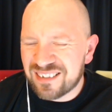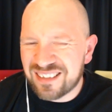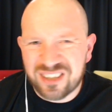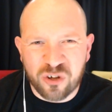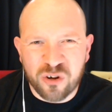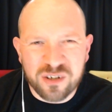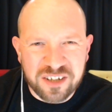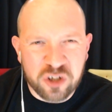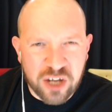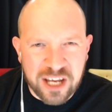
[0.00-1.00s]
they're starting
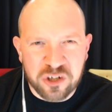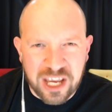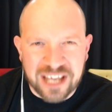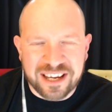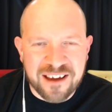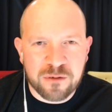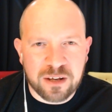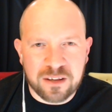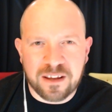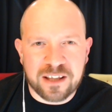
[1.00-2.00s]
to change it again.
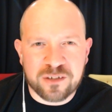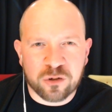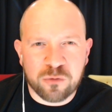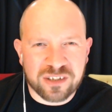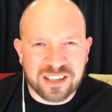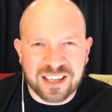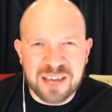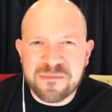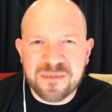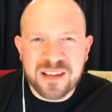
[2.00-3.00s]
And it's almost the
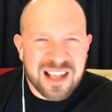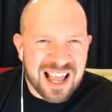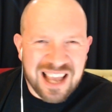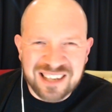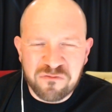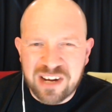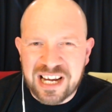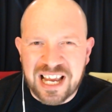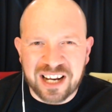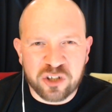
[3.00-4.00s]
game hasn't really
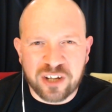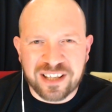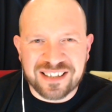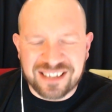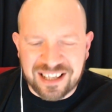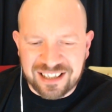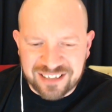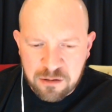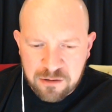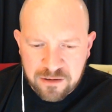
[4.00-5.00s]
had a chance to settle
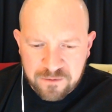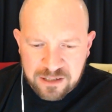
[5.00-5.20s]
down.